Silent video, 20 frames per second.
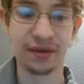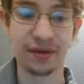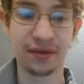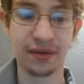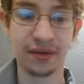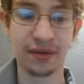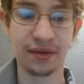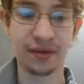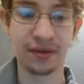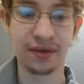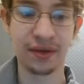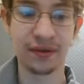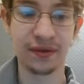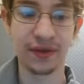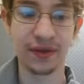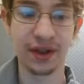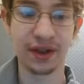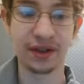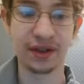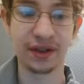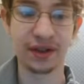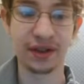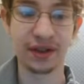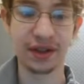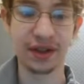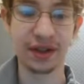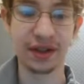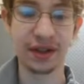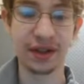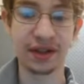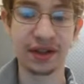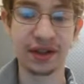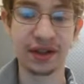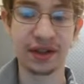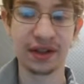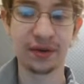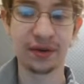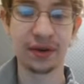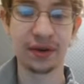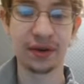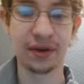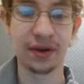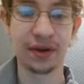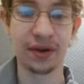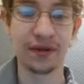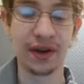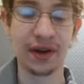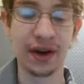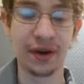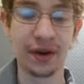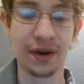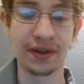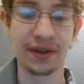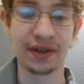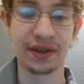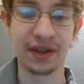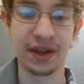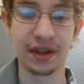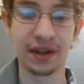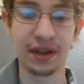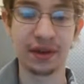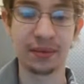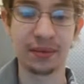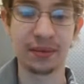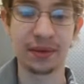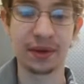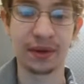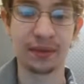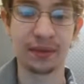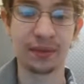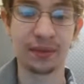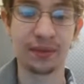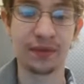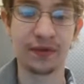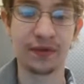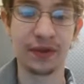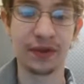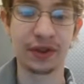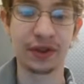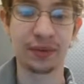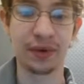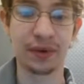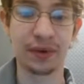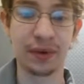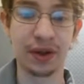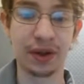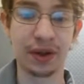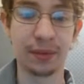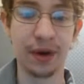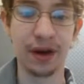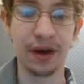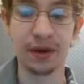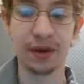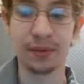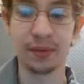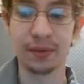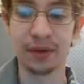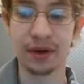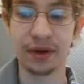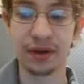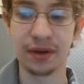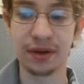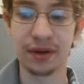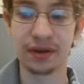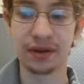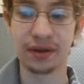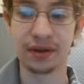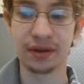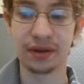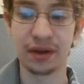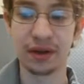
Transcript: All of these. And this is in order of how I've assigned them. The first one will be on the bottom, and